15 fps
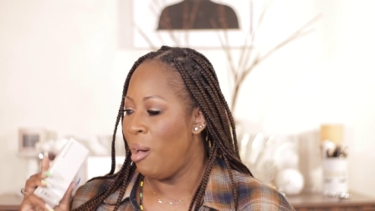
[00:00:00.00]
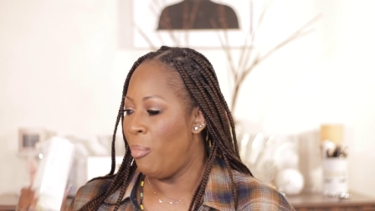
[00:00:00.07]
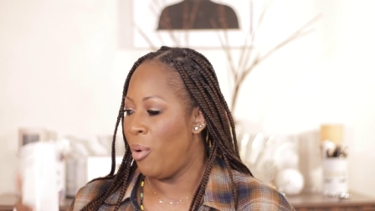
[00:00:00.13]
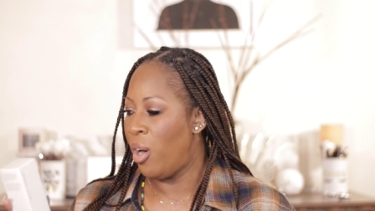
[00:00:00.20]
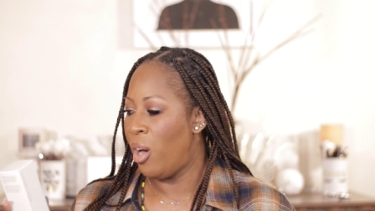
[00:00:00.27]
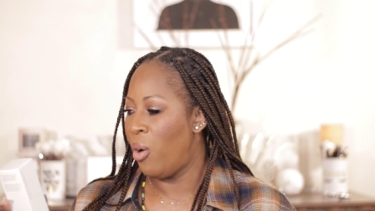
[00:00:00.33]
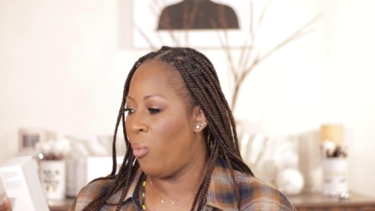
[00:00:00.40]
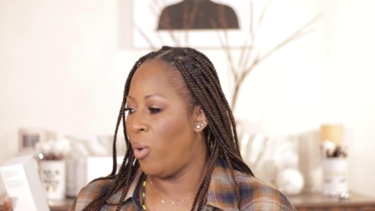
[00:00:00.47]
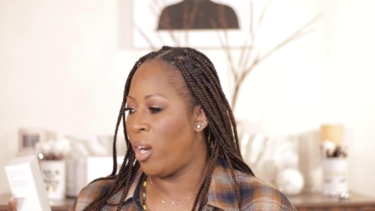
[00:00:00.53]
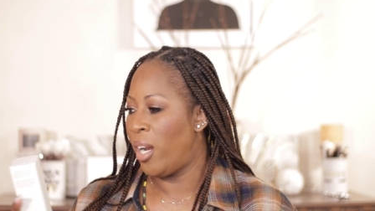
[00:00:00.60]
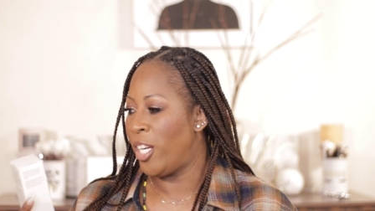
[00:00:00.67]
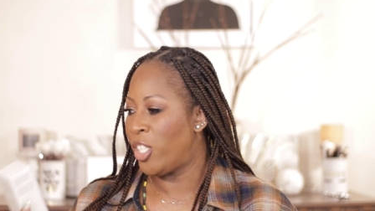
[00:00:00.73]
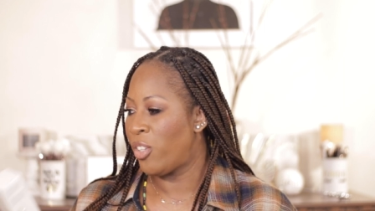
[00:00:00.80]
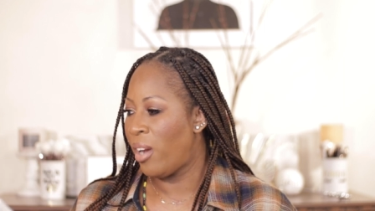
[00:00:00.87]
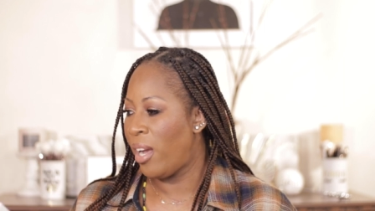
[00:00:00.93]
But when
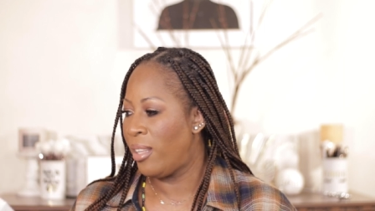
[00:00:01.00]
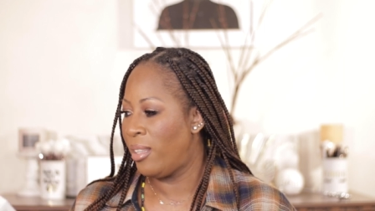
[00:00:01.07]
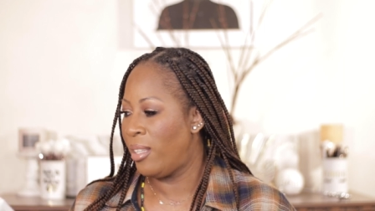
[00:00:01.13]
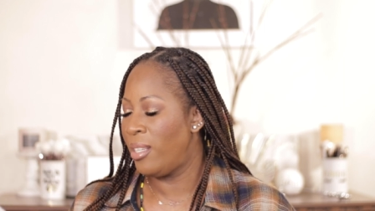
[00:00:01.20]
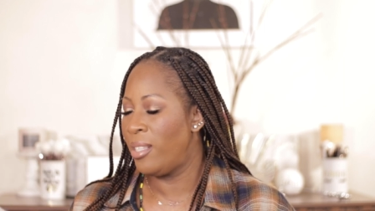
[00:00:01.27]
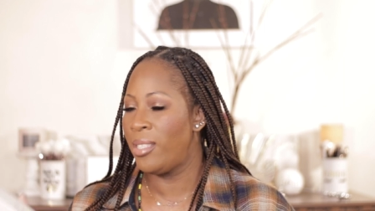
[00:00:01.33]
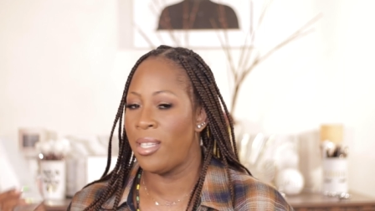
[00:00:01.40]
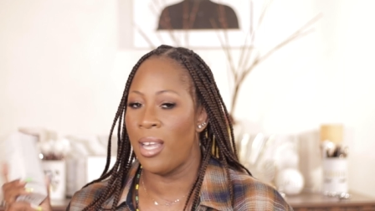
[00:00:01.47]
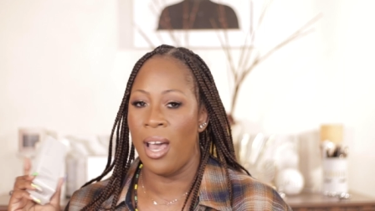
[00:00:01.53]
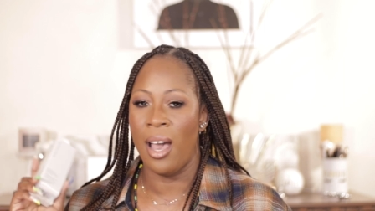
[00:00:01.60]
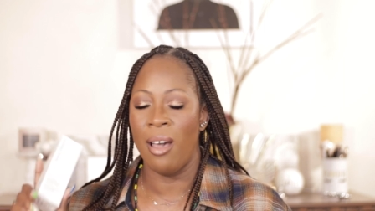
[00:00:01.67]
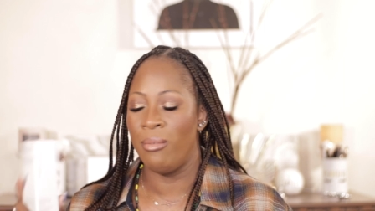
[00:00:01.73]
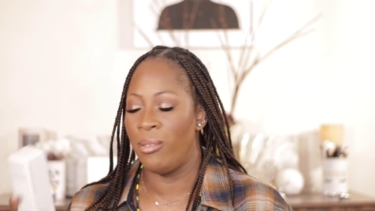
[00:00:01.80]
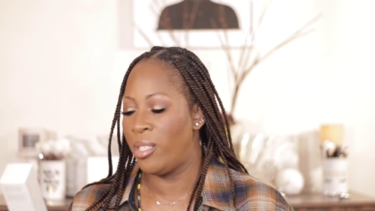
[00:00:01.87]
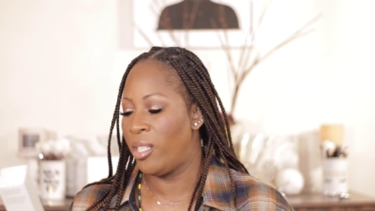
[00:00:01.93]
I tried this,
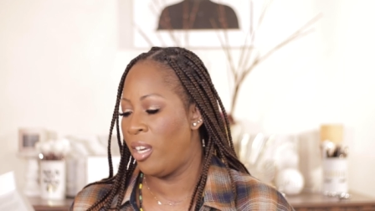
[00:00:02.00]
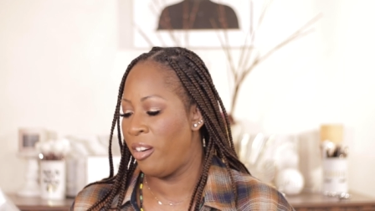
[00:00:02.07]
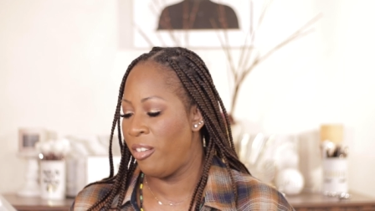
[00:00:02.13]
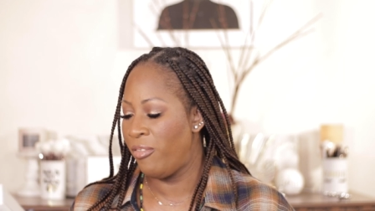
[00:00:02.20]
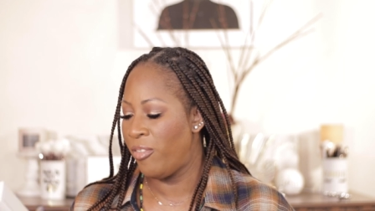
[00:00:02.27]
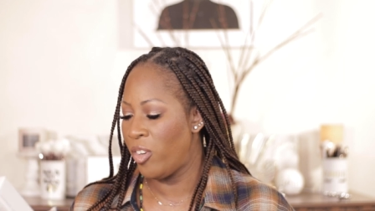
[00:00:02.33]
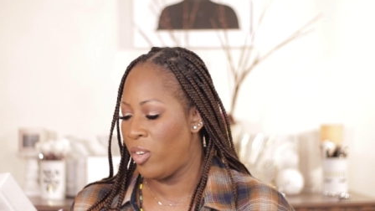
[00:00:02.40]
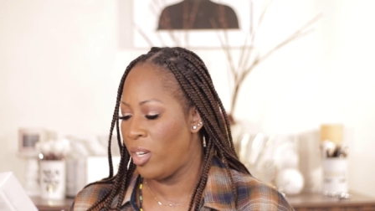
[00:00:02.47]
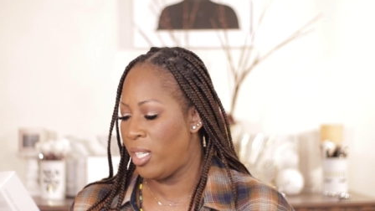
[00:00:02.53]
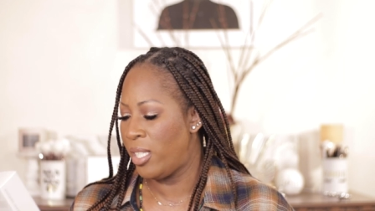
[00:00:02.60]
I was here for